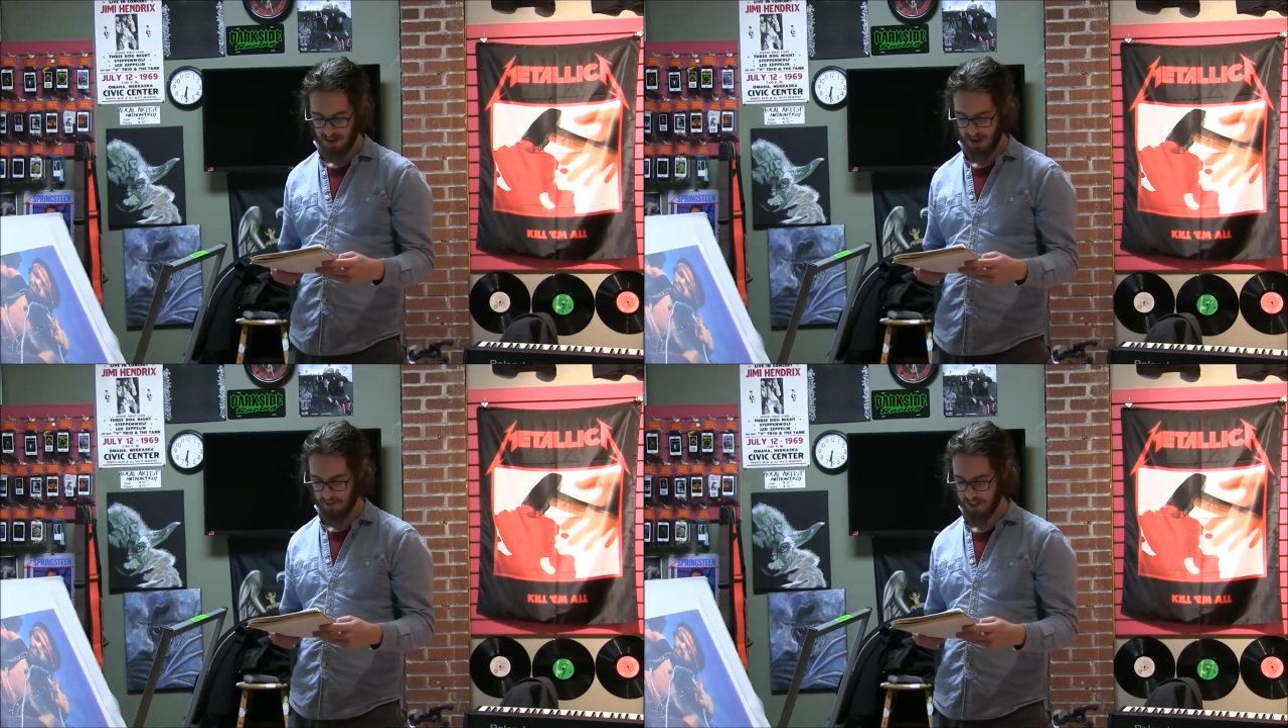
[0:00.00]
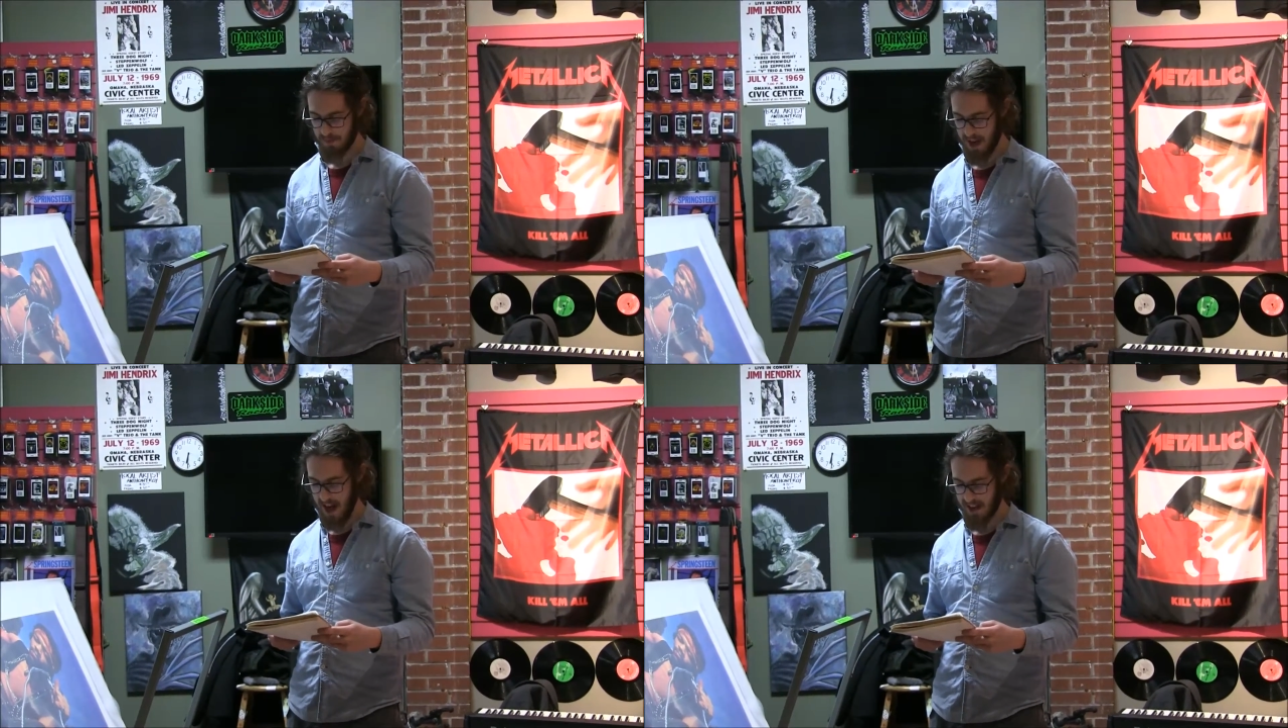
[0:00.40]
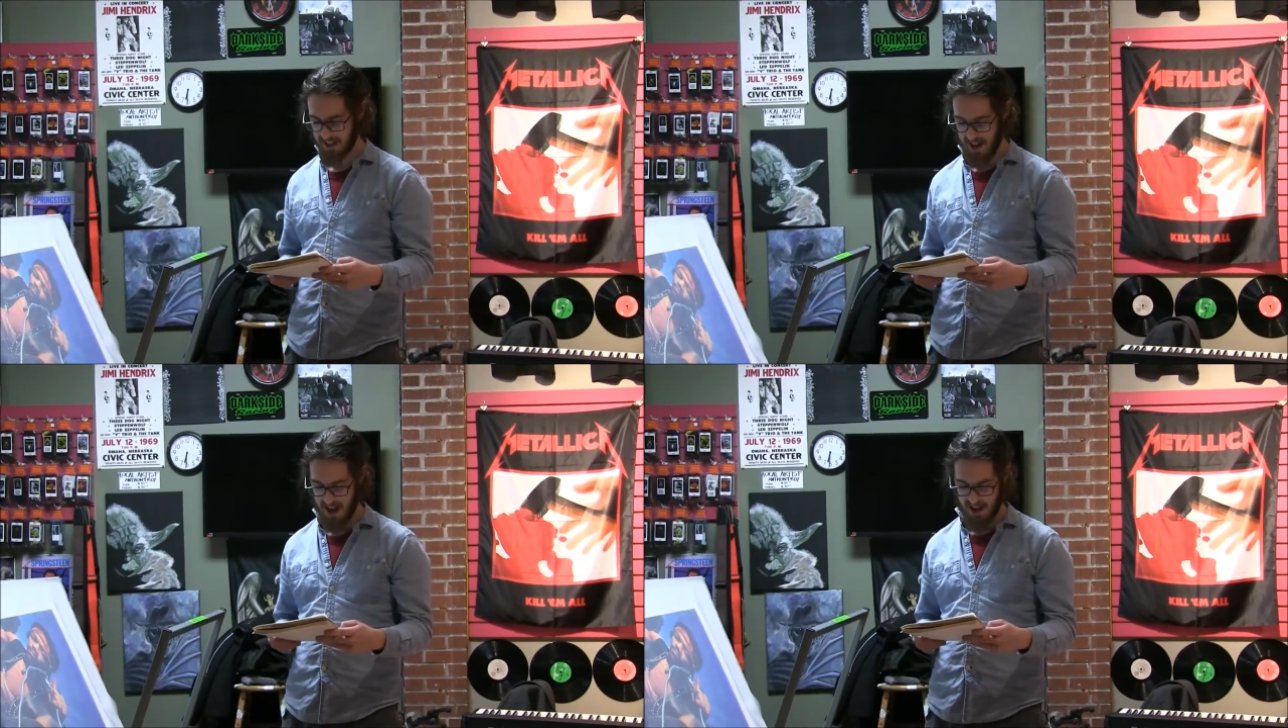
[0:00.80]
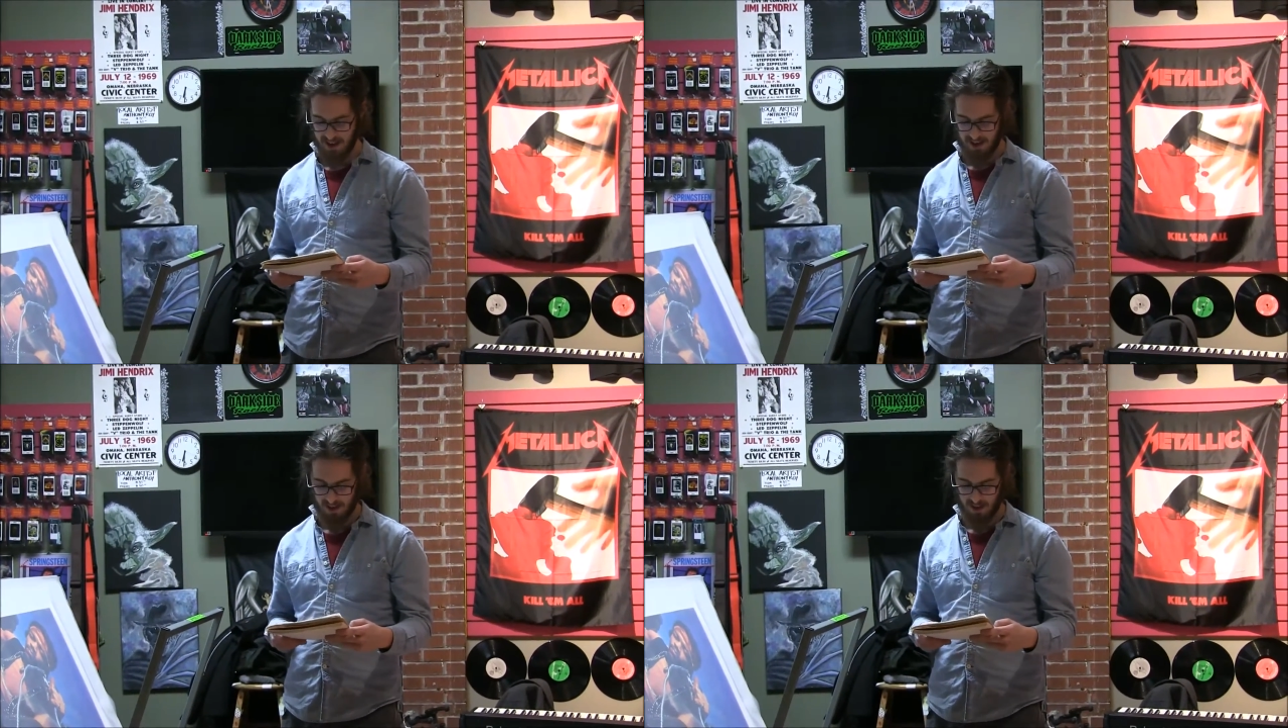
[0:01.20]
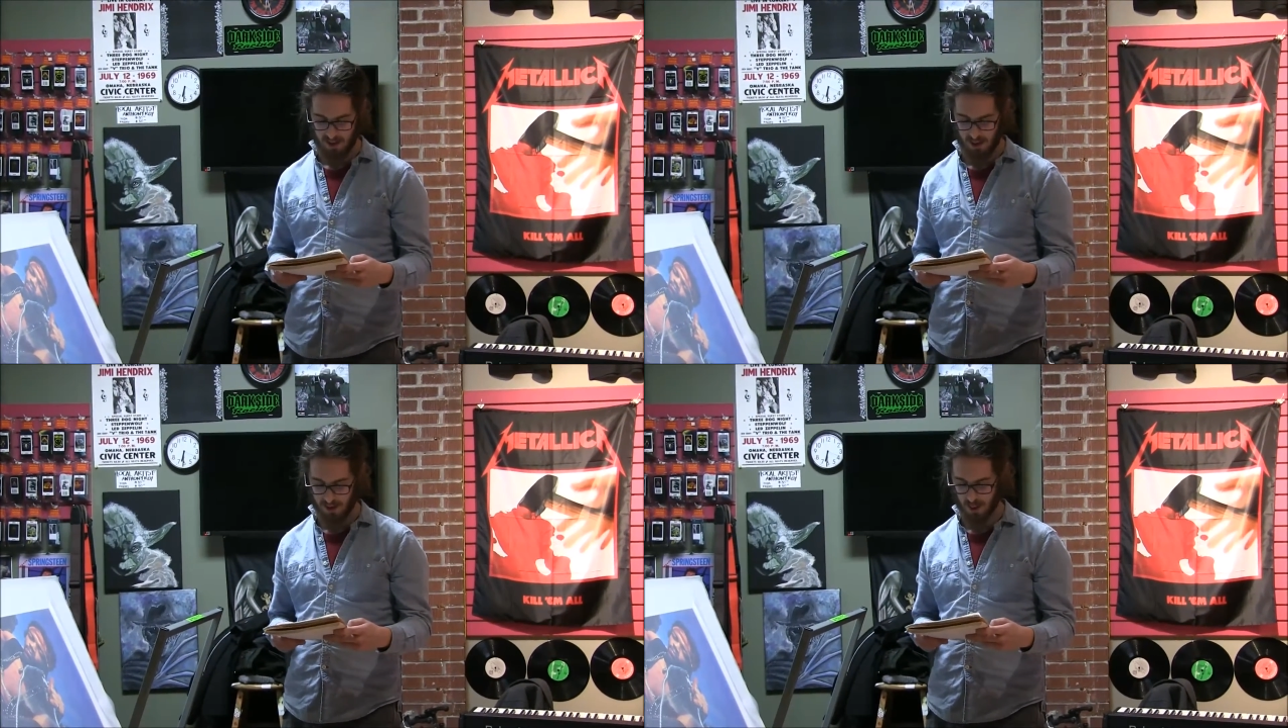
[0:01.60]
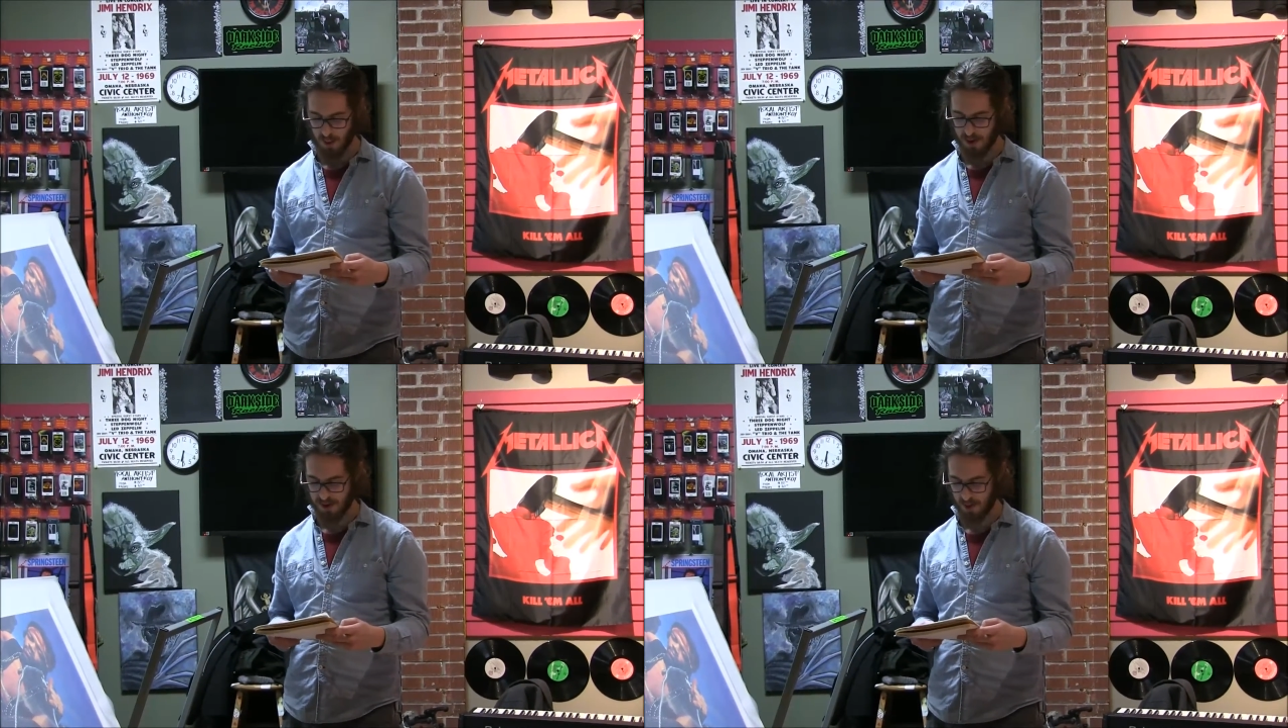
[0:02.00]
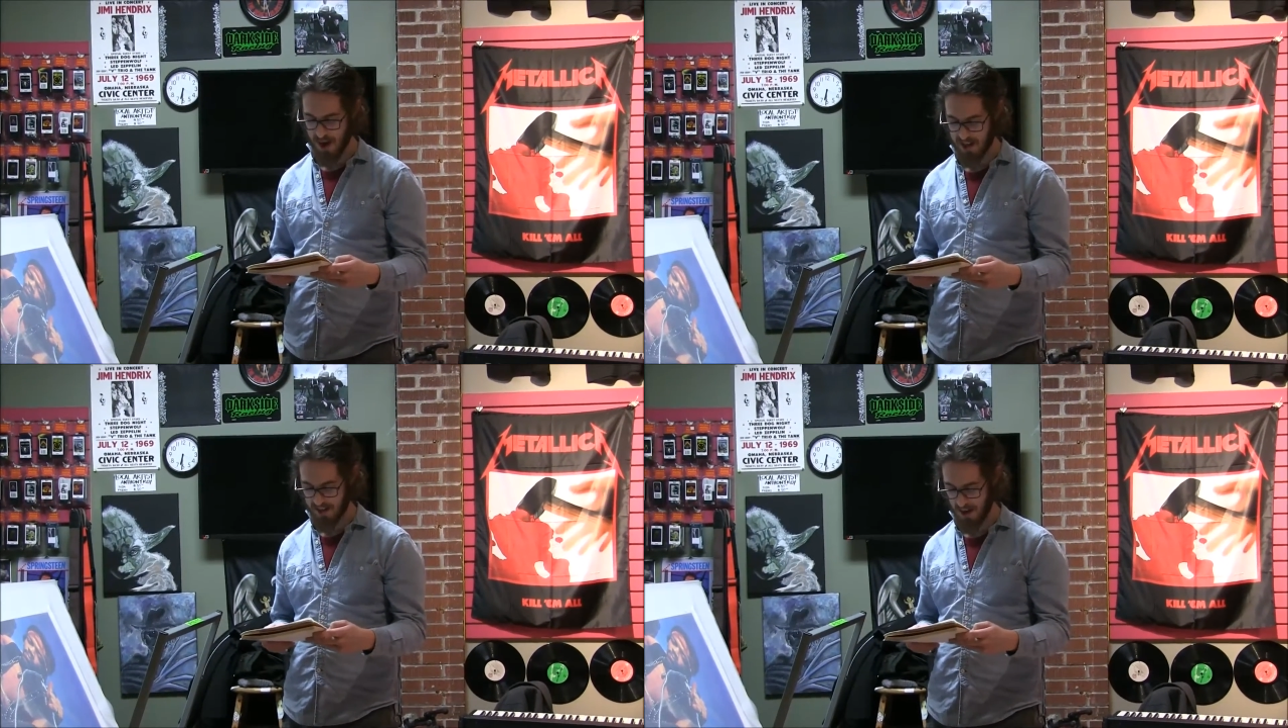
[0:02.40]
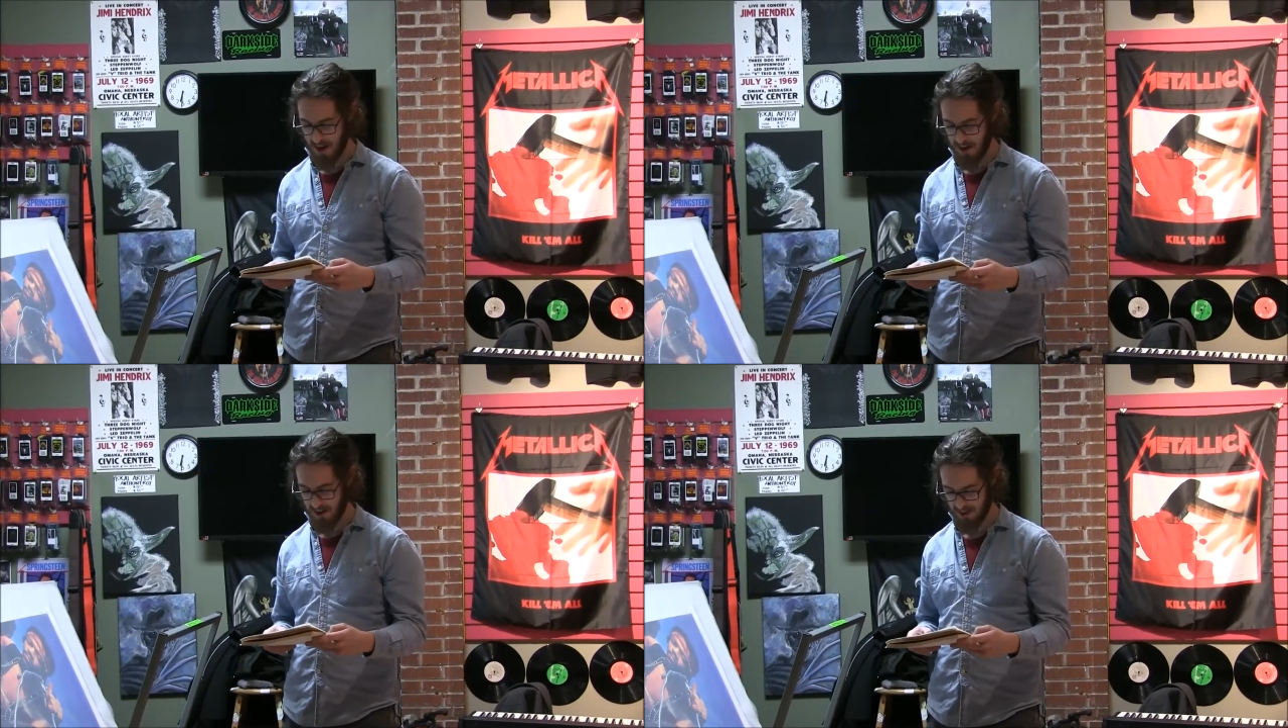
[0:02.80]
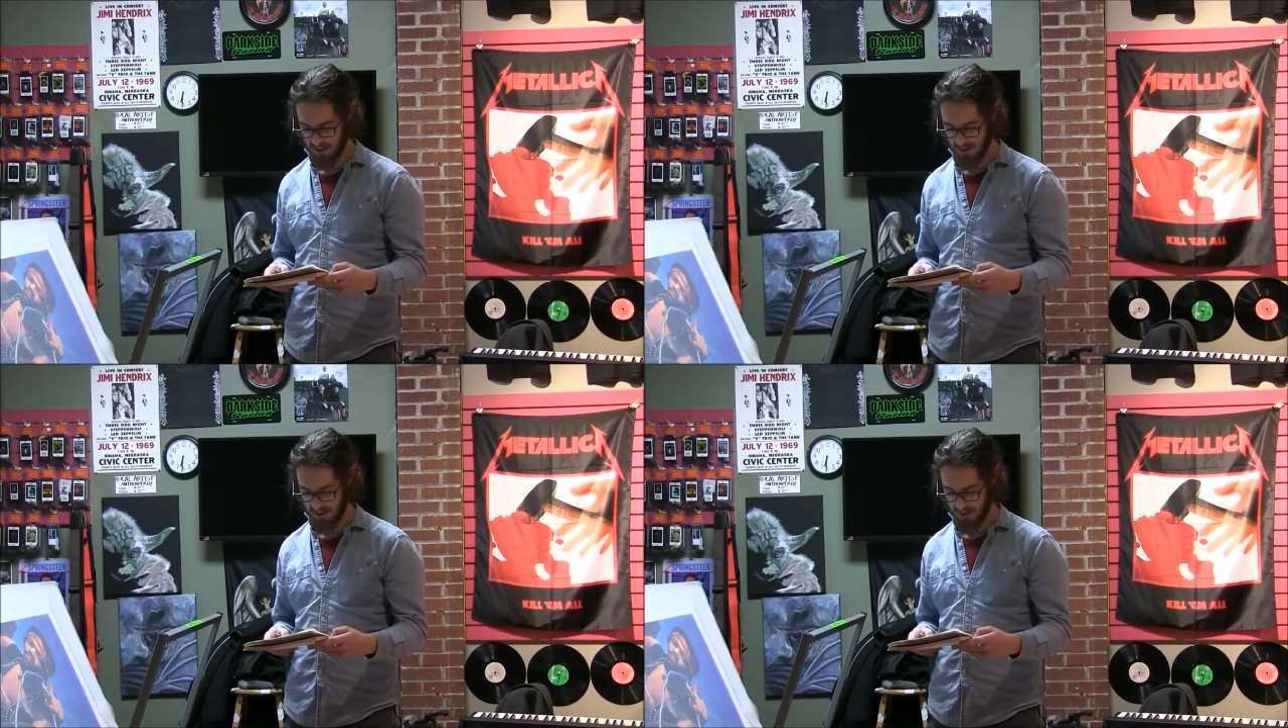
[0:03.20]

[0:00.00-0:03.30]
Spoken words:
I fixed my hat to head, heard their words cry to talk.